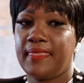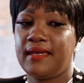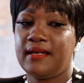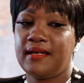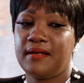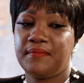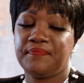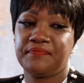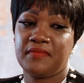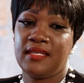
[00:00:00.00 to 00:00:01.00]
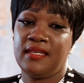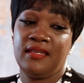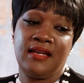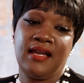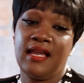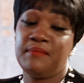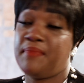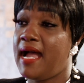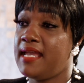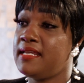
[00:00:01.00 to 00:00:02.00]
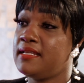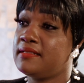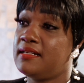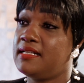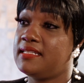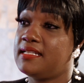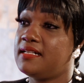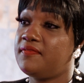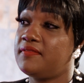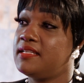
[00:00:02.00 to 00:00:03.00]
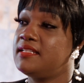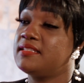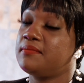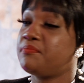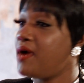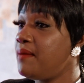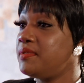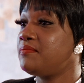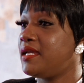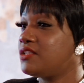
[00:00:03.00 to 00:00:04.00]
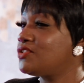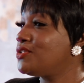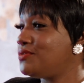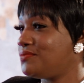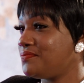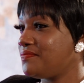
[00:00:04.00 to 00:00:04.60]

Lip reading: I buy enough to probably make 2,